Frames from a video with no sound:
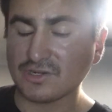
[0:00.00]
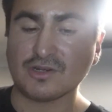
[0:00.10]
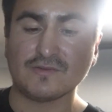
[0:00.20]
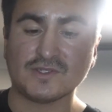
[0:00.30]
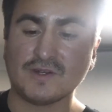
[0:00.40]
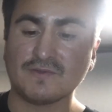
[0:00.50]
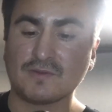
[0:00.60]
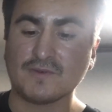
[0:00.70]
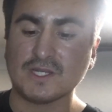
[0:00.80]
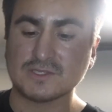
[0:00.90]
heard of John
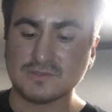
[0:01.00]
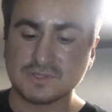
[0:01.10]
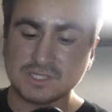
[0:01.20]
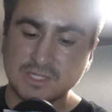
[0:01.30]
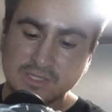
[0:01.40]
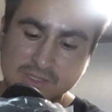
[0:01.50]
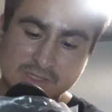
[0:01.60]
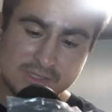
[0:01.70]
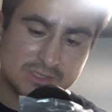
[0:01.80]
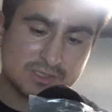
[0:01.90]
Varvatos,
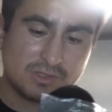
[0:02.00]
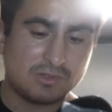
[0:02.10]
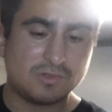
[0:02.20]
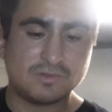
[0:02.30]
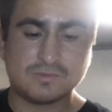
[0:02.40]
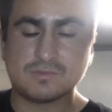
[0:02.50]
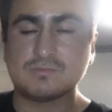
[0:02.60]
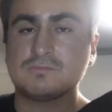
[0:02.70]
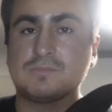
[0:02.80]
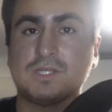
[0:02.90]
so
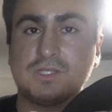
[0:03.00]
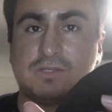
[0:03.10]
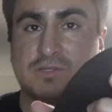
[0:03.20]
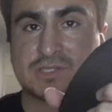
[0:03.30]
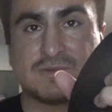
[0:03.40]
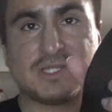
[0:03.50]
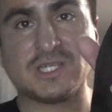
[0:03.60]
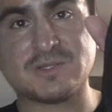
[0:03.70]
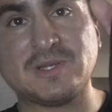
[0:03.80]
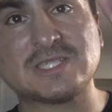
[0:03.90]
It looks really
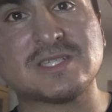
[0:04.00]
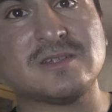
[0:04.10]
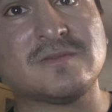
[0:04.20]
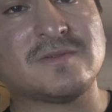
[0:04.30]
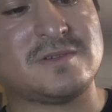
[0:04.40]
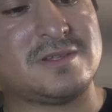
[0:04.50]
expensive,